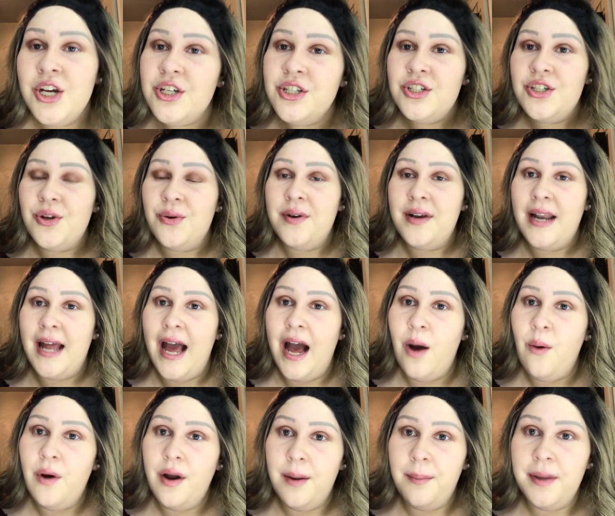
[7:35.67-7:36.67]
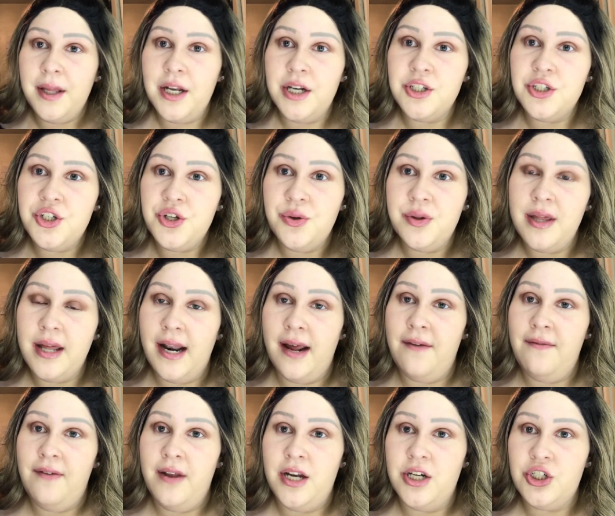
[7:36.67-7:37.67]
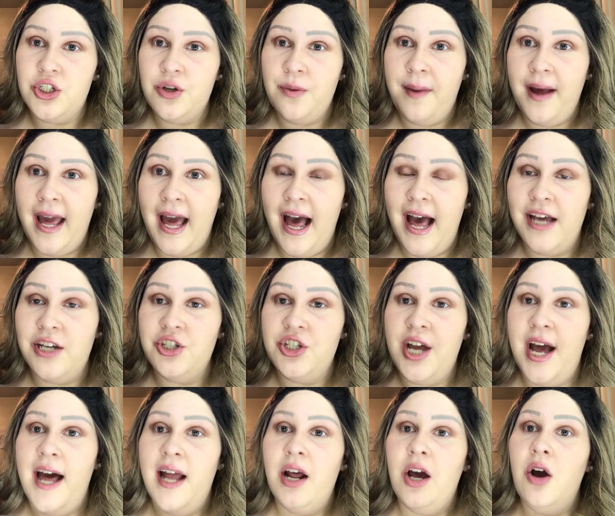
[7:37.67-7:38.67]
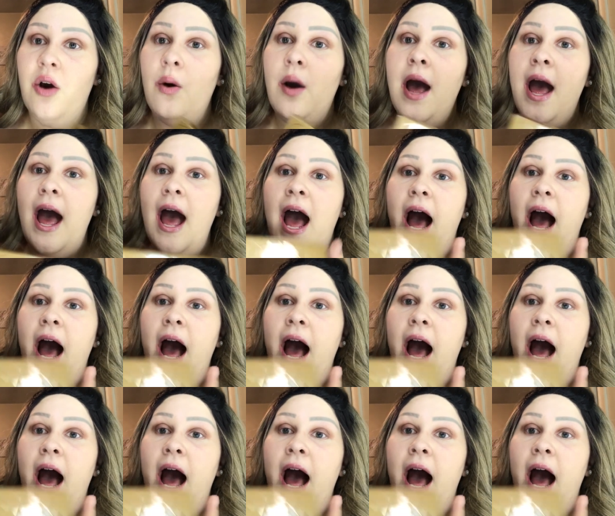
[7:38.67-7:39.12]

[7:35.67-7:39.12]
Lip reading: So now what I'm going to do that I finished my eyeshadow,